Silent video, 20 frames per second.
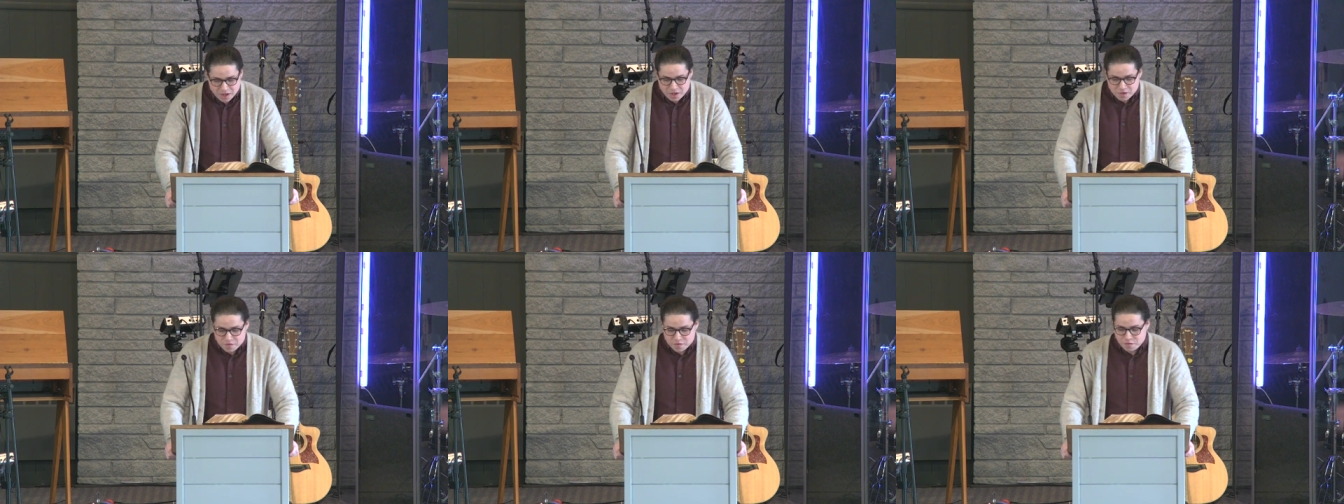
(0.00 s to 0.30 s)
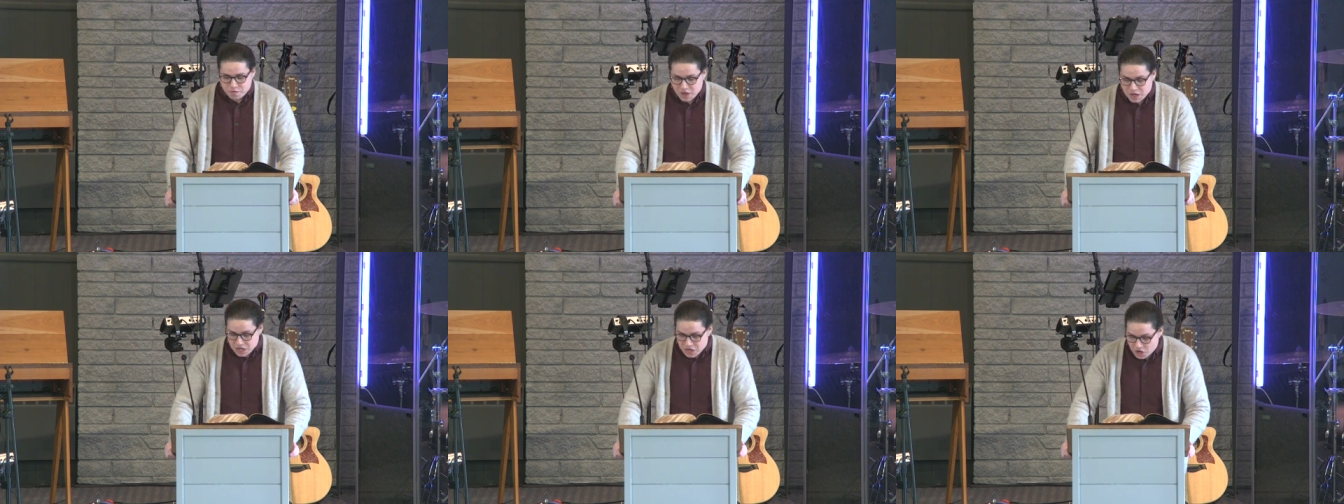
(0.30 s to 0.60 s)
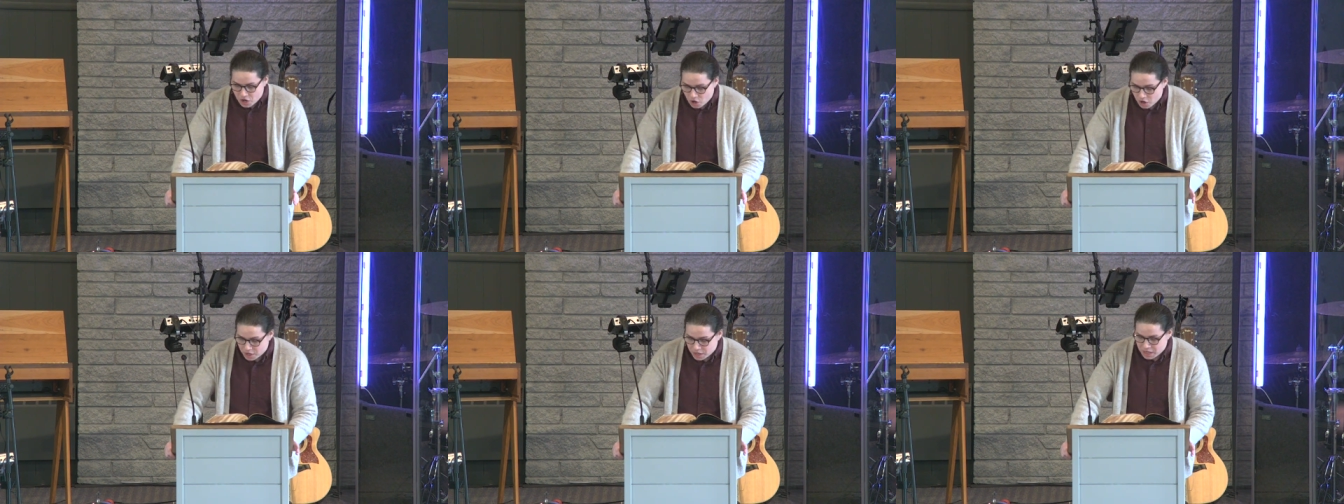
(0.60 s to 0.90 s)

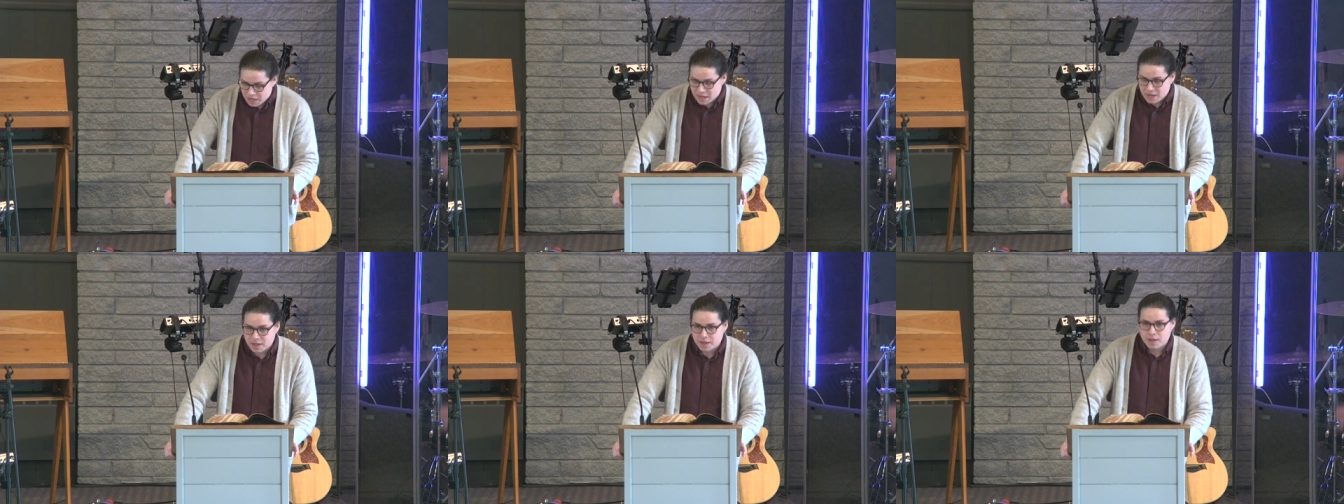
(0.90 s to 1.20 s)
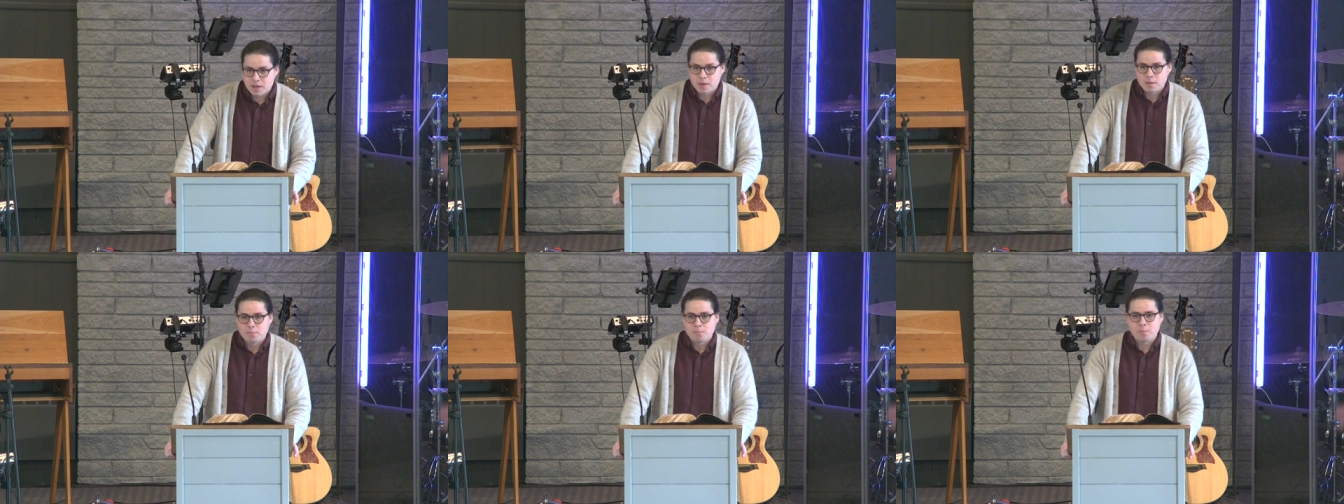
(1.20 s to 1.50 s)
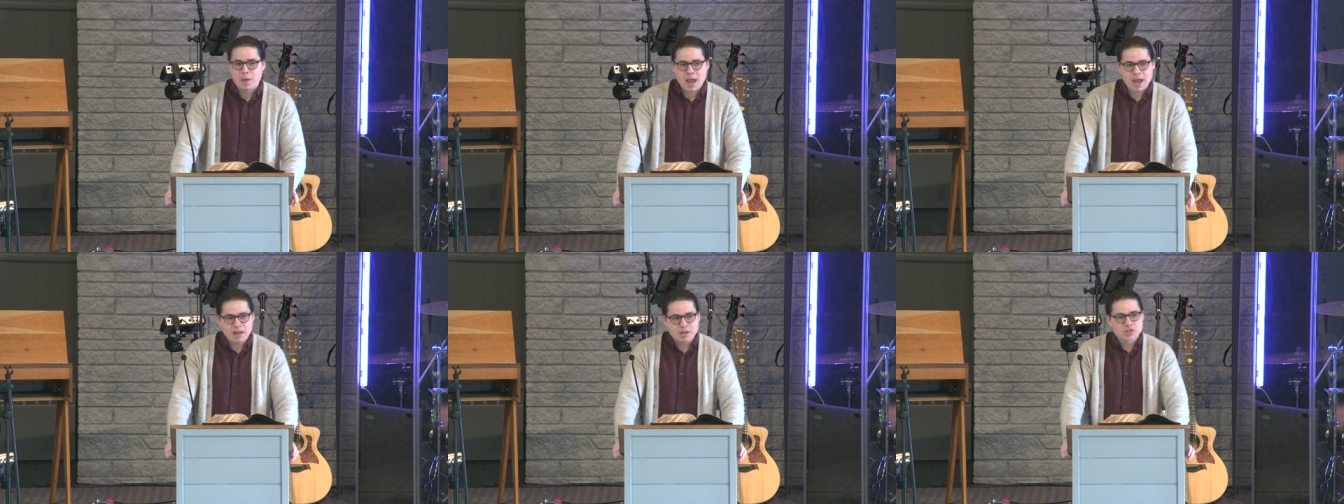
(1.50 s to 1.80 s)
vineyard and he
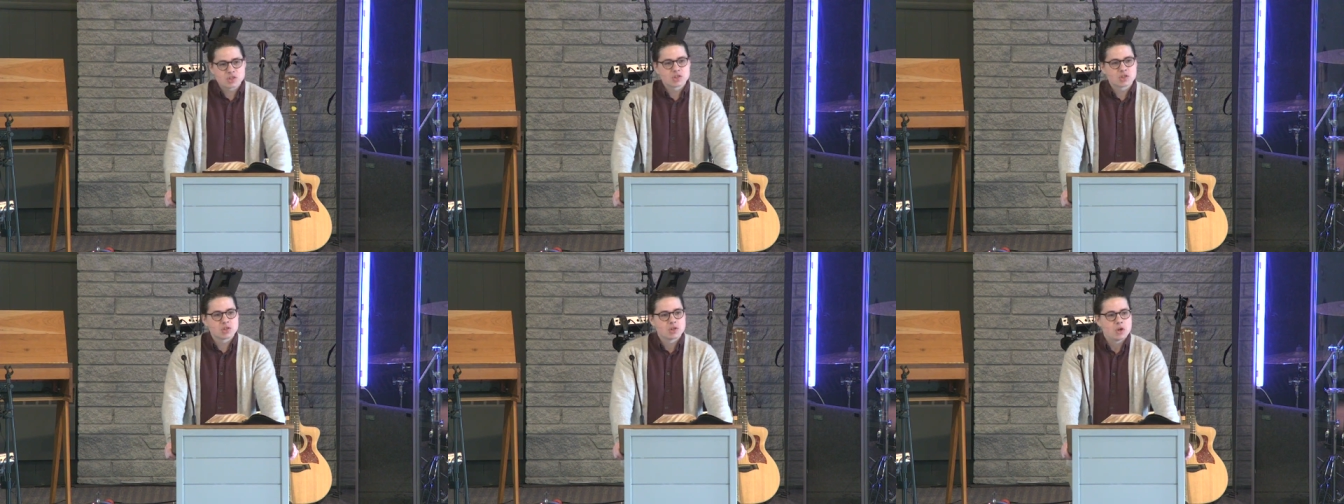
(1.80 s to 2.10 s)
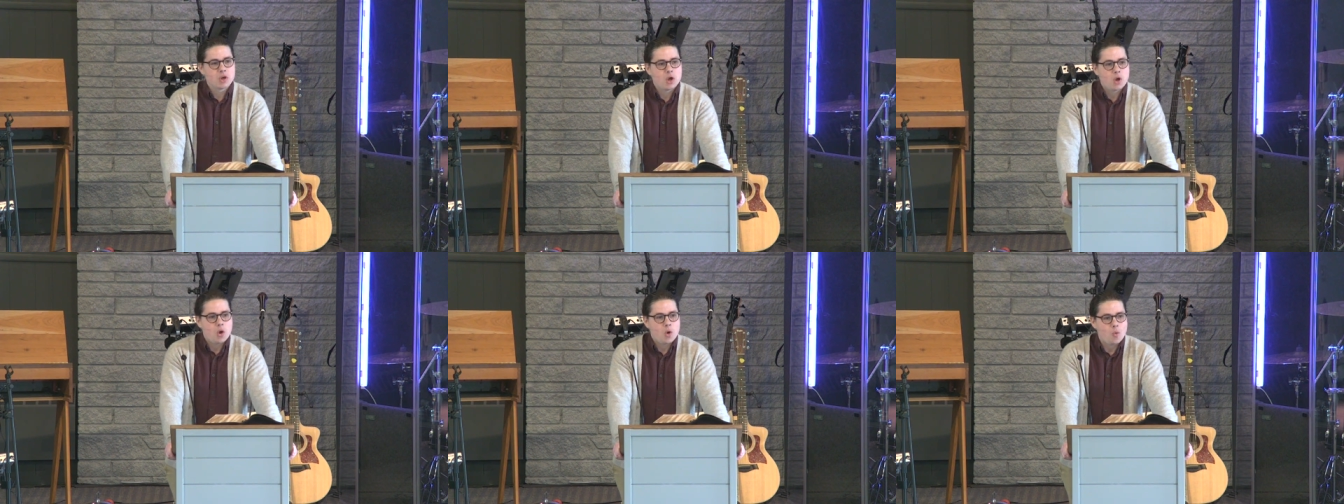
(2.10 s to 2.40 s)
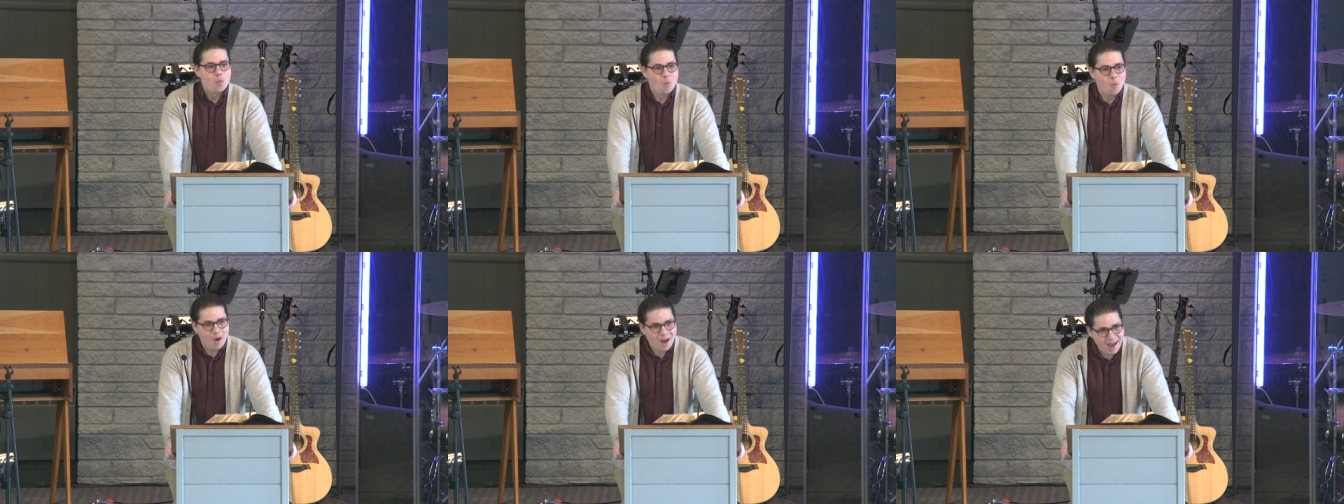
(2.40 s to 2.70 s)
makes
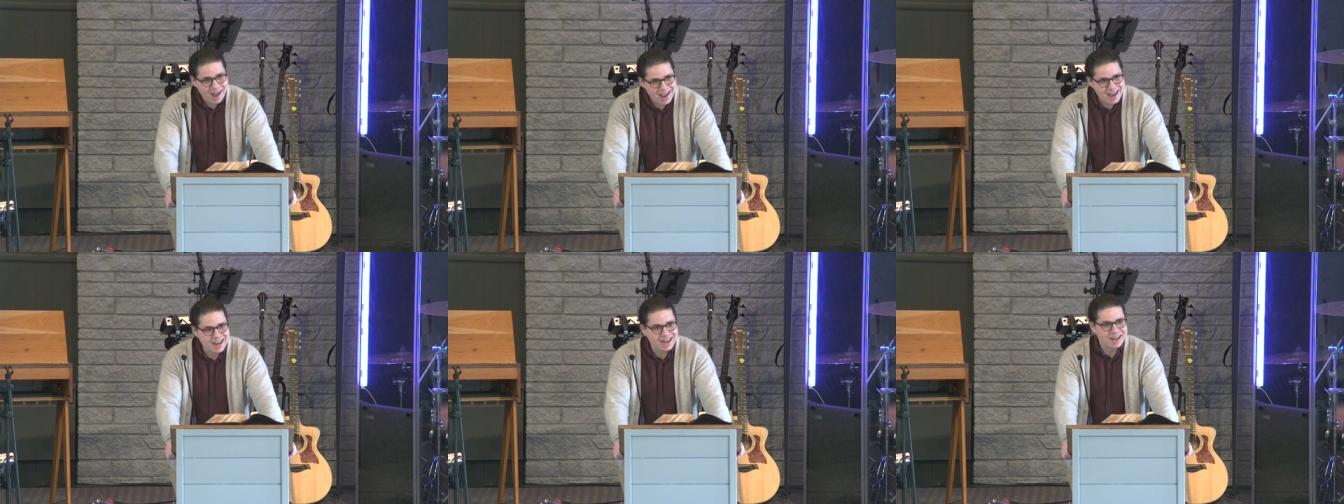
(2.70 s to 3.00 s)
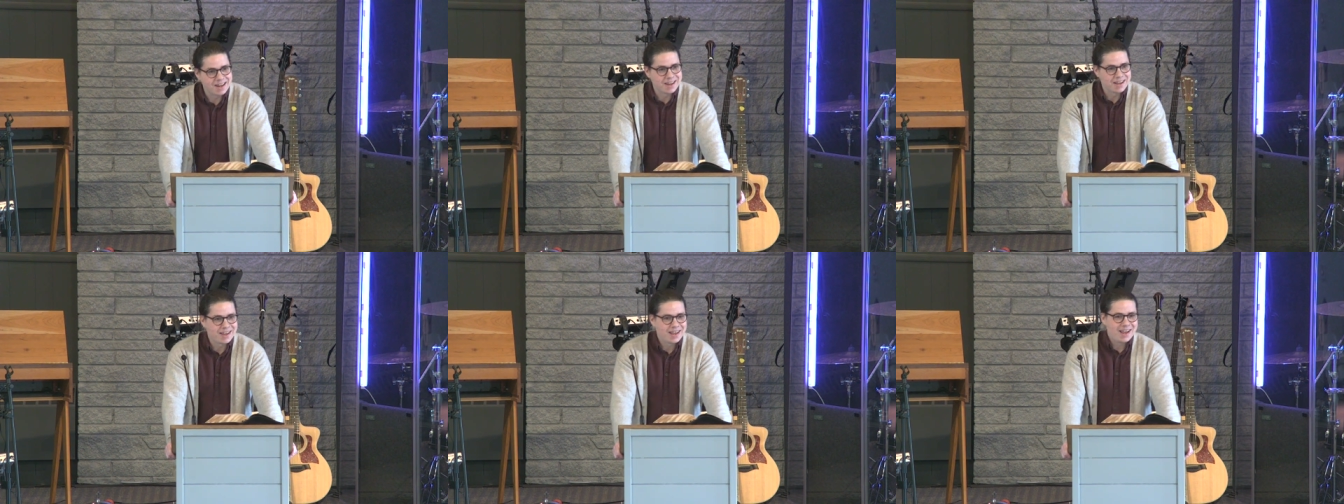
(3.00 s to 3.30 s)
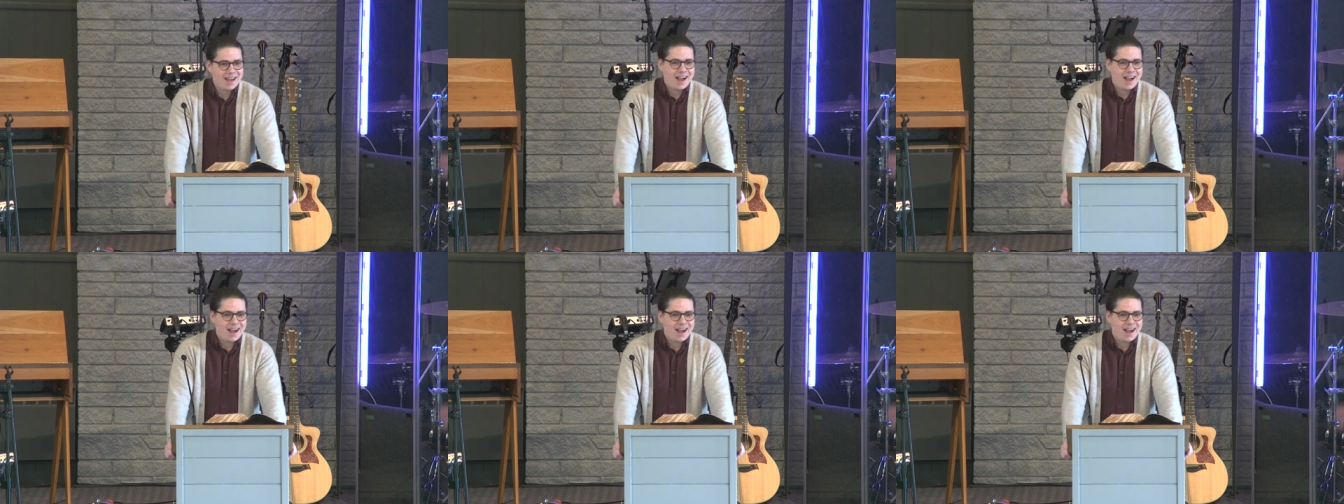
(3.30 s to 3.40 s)
wine.